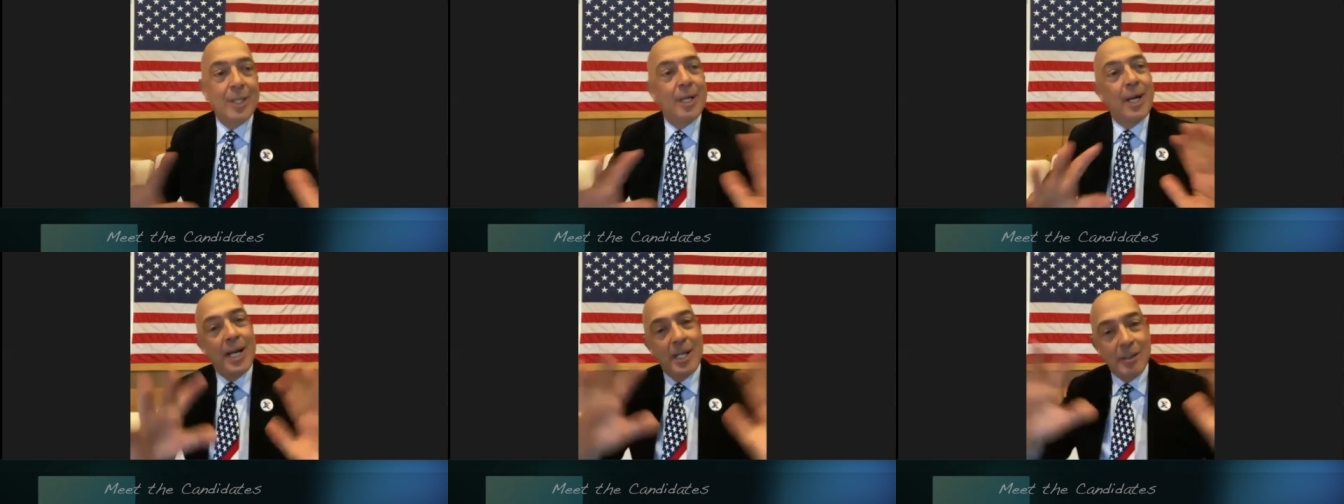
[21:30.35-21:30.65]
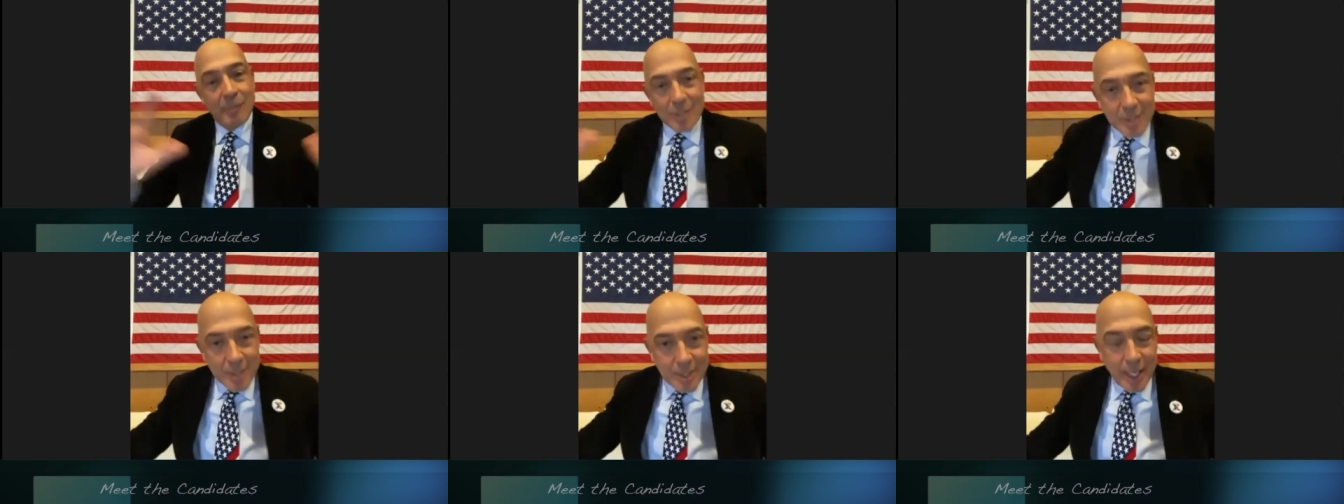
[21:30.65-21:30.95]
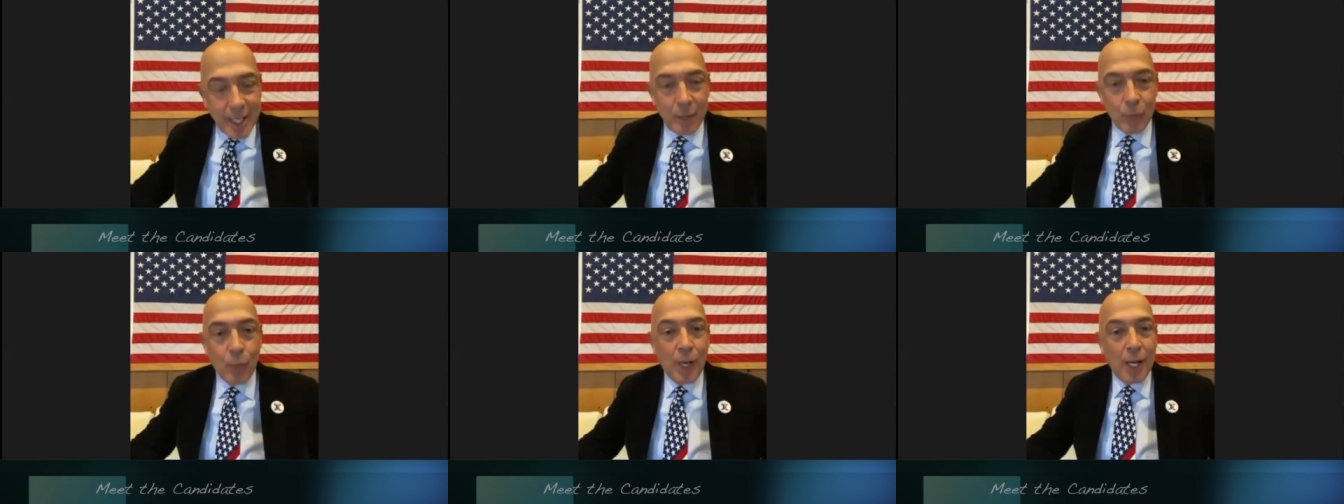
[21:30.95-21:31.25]
kind of a
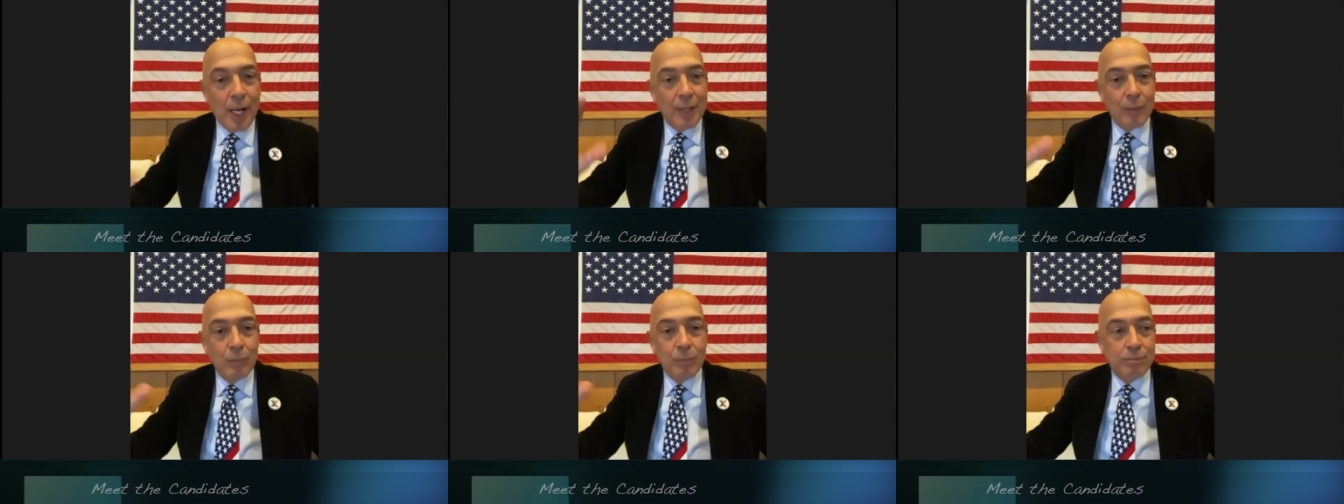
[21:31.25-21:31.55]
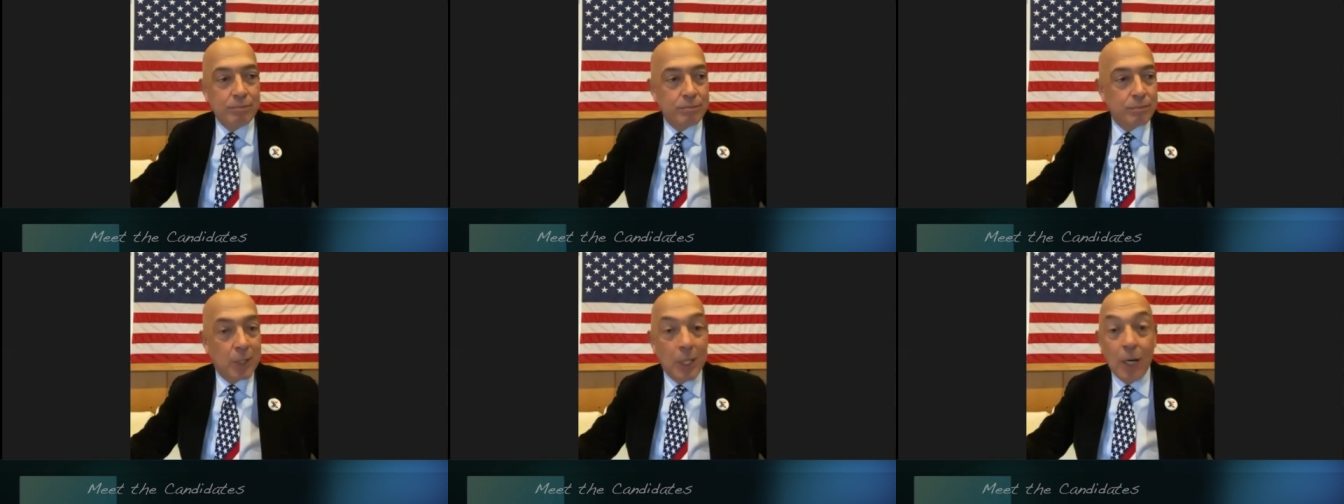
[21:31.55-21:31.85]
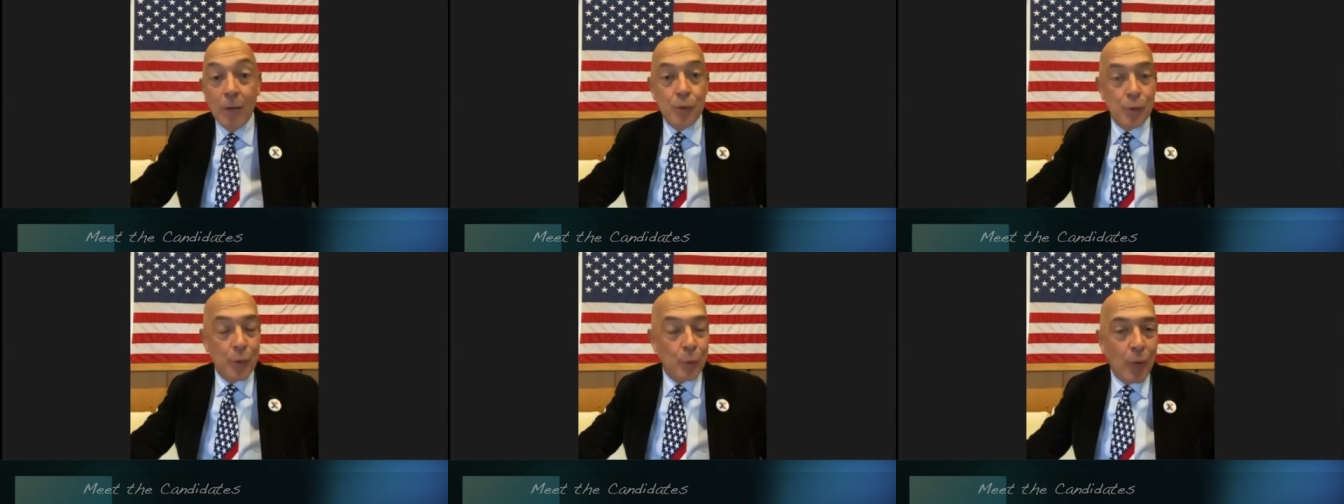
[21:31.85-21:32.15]
statewide
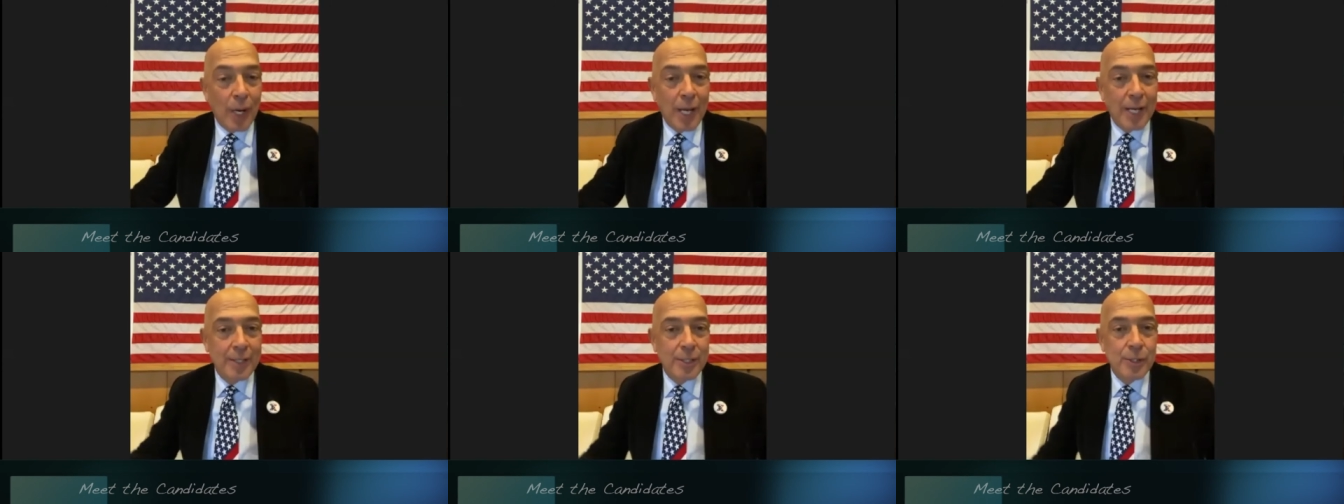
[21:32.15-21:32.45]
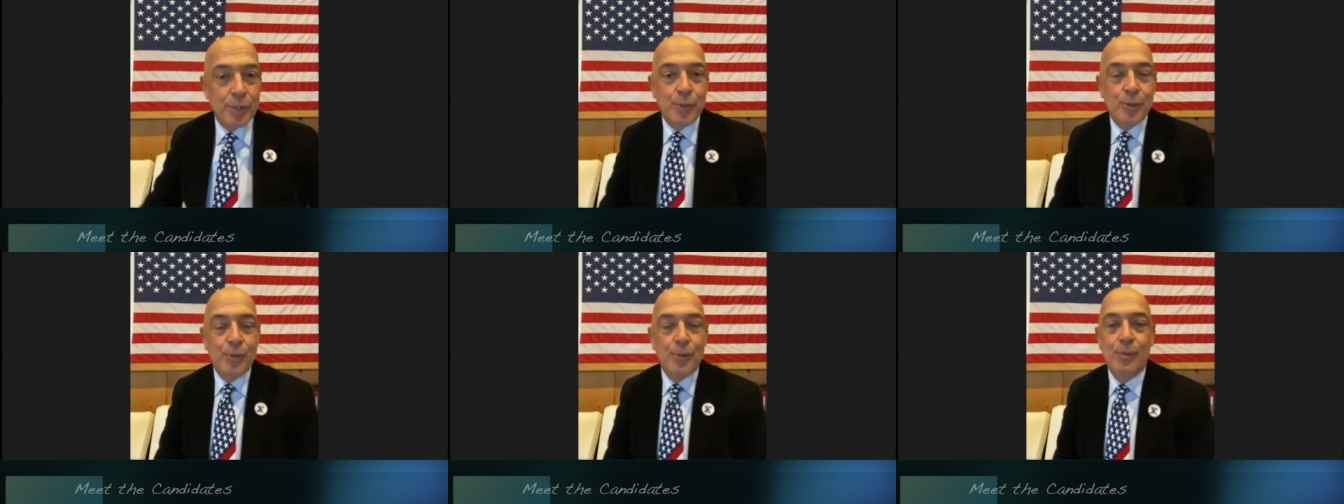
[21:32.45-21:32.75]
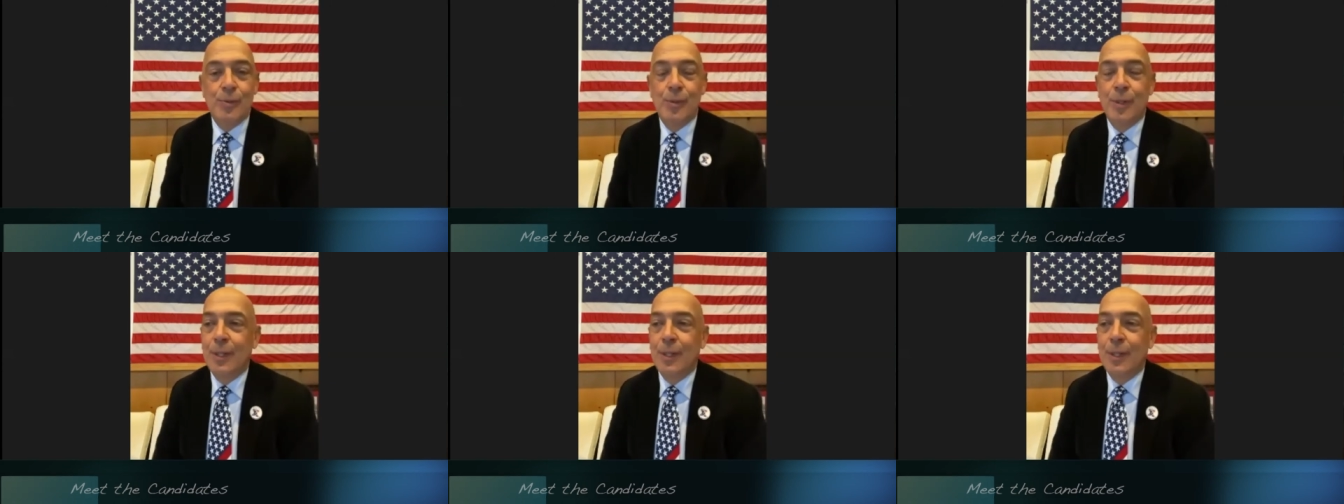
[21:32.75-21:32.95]
countrywide issue.